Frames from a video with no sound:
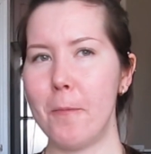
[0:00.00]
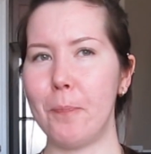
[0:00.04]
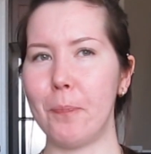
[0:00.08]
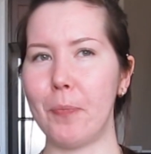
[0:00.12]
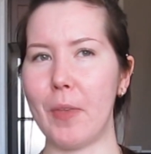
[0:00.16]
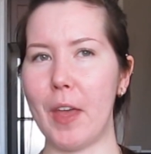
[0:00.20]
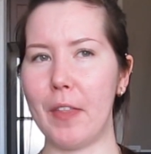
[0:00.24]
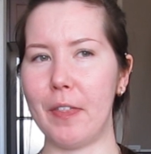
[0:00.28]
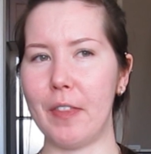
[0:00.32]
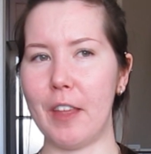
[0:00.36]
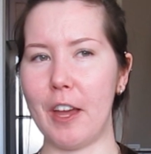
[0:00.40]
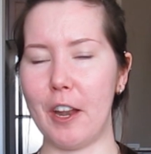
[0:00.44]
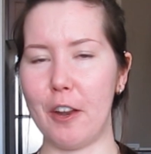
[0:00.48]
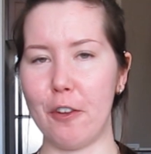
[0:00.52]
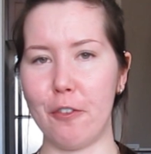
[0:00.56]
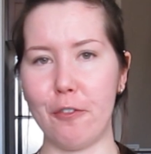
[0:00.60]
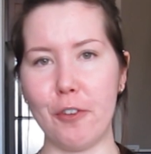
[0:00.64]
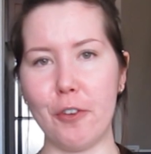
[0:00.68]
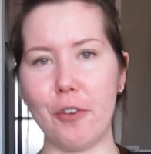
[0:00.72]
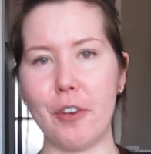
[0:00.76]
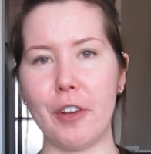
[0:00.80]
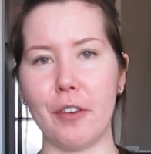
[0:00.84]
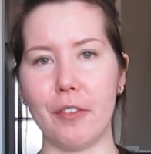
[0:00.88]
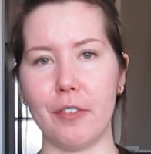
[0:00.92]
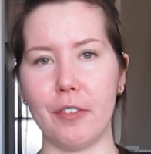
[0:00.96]
and then a
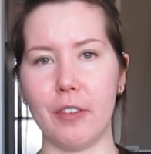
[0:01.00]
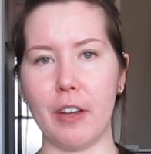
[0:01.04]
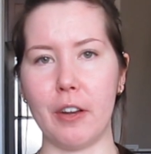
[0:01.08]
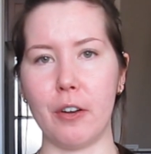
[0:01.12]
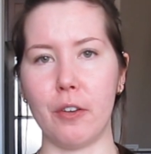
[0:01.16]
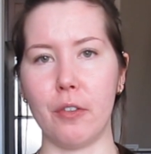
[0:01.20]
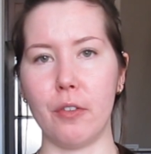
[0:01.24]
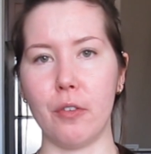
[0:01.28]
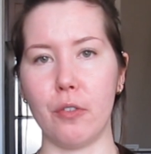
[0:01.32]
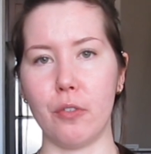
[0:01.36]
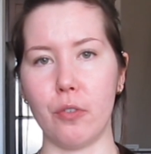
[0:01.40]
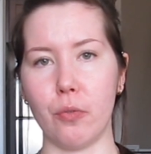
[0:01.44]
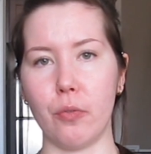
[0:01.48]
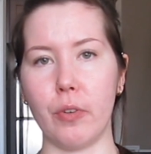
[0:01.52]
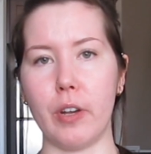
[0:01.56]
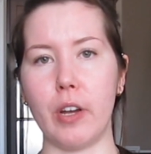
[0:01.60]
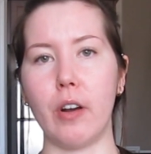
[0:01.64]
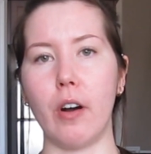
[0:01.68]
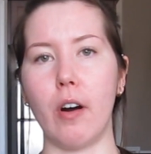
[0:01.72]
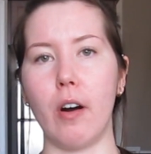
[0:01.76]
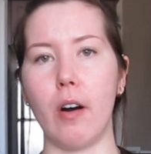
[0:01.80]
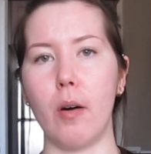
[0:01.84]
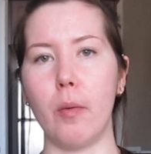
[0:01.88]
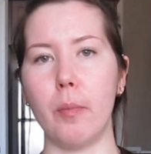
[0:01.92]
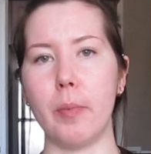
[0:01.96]
few years later, there's a
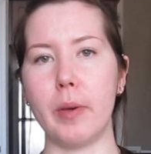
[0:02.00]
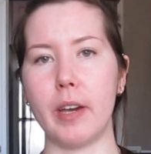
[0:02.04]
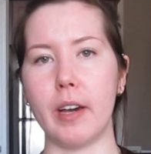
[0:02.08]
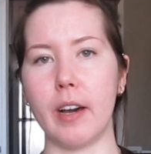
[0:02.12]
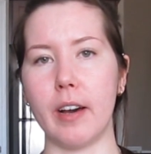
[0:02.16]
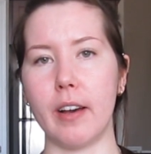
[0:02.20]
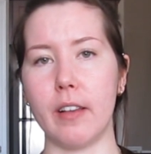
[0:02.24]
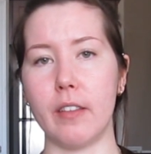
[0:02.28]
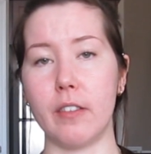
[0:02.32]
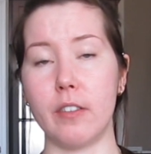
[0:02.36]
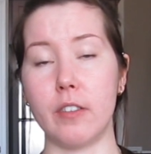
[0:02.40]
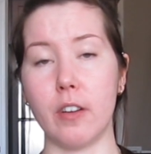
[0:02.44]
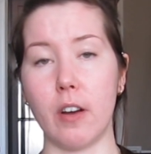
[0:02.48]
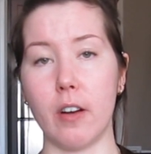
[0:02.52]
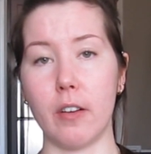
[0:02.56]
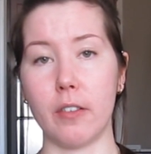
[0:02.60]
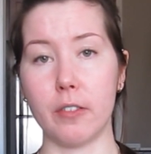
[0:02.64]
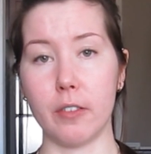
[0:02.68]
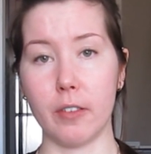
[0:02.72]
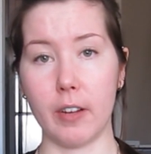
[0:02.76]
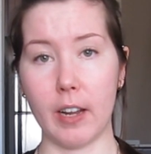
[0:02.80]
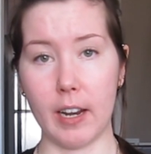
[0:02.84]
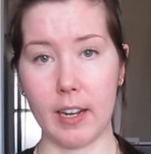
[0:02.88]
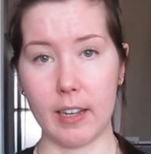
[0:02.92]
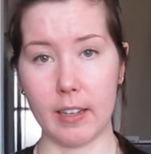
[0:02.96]
recall because dogs
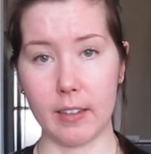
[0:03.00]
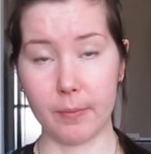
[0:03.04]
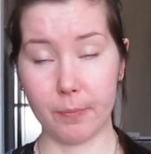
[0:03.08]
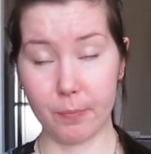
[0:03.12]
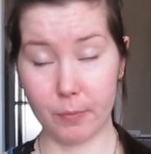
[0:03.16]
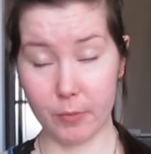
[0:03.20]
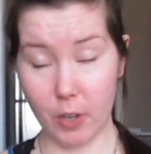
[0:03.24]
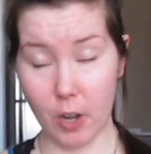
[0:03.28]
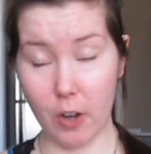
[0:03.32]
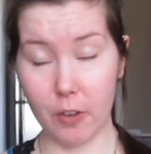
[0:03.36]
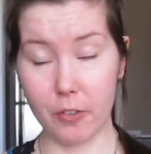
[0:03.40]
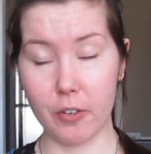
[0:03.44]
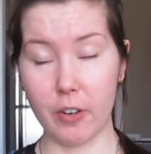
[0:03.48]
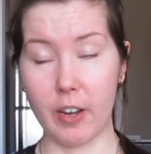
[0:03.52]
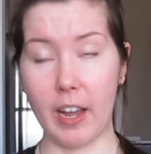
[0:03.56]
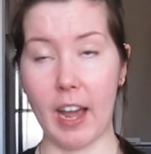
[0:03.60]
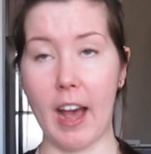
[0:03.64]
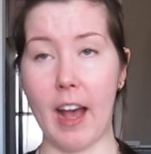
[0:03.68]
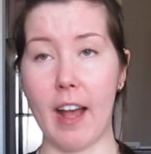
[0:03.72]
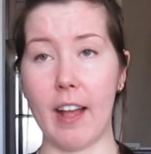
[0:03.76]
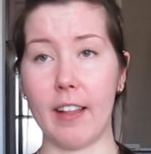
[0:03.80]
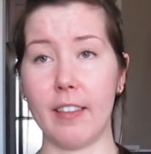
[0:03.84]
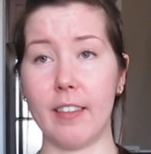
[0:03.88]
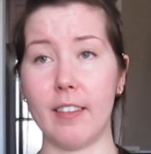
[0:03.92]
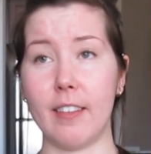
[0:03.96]
or
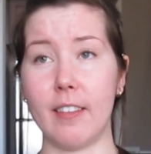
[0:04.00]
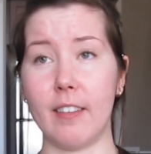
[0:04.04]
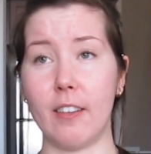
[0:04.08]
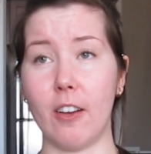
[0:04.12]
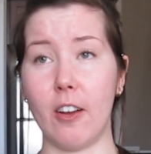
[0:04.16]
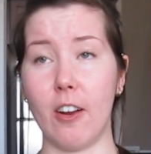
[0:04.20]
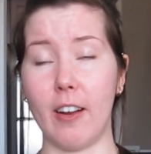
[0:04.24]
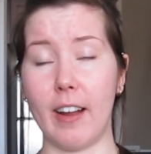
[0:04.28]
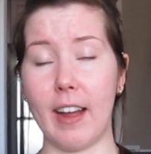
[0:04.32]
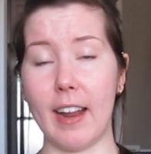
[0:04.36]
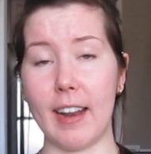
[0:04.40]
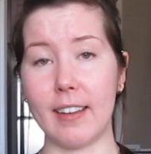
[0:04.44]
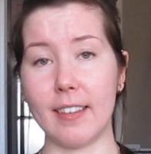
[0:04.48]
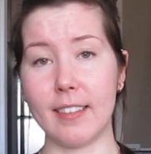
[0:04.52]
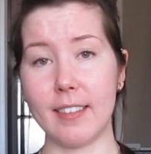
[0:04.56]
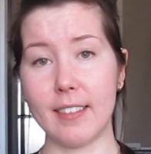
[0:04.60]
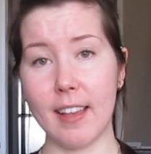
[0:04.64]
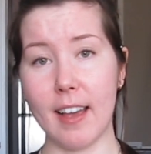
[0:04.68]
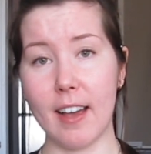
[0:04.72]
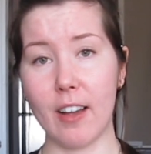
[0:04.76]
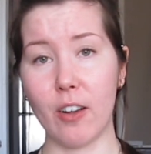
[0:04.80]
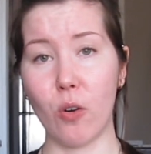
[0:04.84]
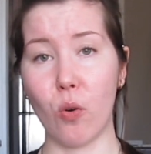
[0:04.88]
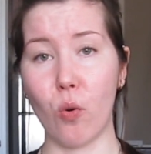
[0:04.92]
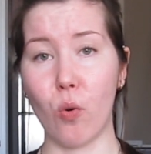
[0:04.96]
cats are getting
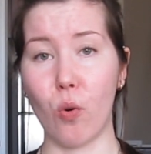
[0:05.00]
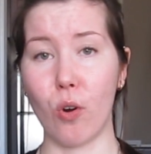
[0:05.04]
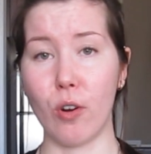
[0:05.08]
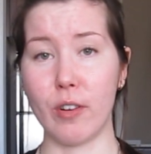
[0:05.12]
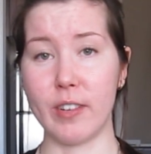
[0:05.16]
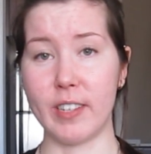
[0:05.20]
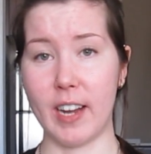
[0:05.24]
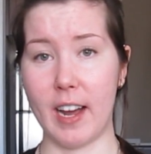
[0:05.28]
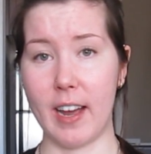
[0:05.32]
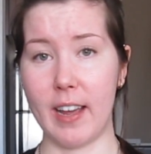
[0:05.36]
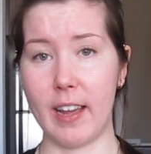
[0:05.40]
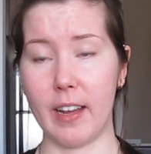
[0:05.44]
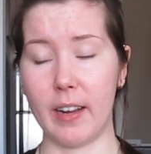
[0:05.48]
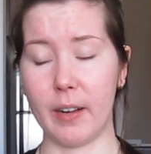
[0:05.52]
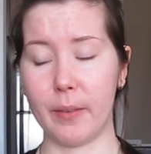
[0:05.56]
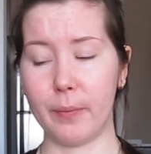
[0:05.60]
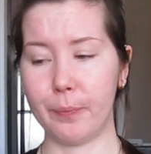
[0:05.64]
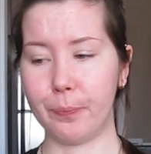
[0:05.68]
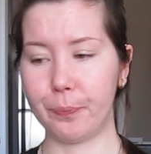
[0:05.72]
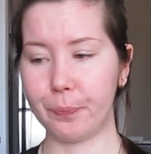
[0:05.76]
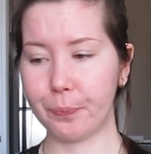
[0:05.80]
sick or dying.